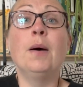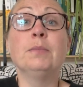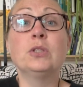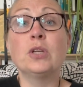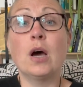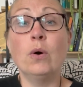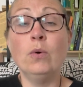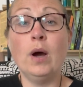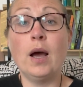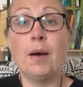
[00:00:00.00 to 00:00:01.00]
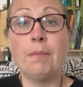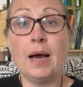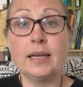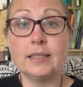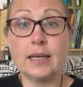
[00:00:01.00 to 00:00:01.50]
So
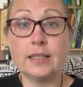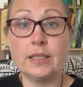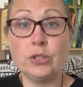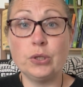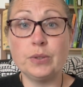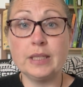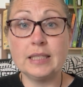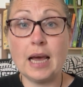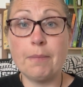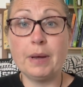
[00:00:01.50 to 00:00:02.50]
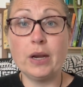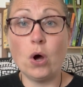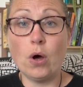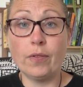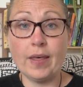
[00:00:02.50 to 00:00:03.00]
I started using tapping
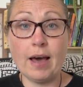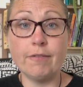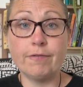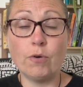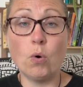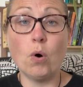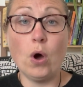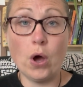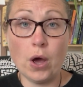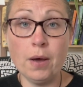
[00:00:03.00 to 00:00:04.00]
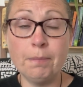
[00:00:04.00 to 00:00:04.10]
on that for her,